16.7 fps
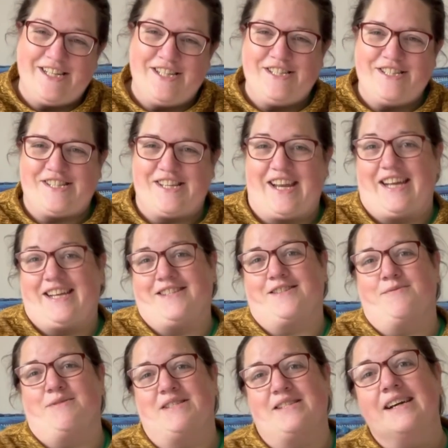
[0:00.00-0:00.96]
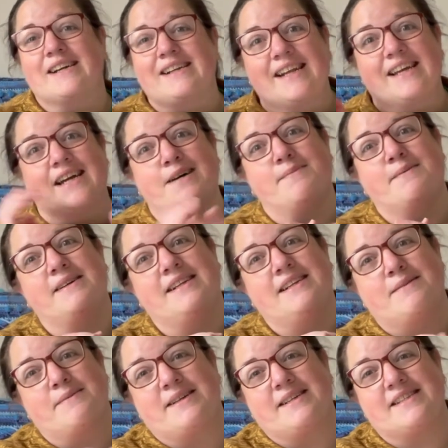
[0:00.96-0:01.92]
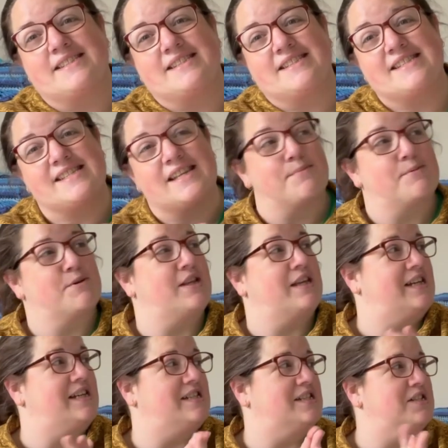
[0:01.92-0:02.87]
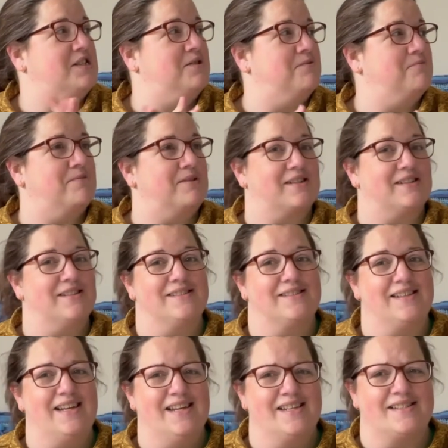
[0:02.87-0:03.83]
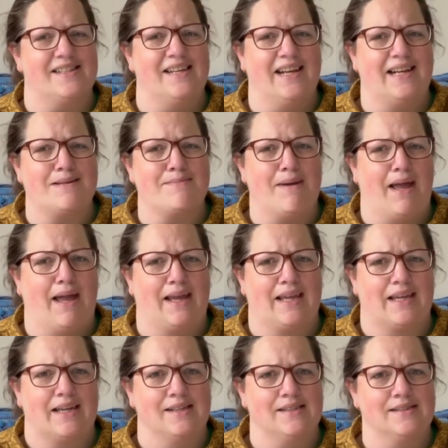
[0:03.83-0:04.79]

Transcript: So yeah, so we're snuggling up a little bit instead of putting the heating on because it's nearly May.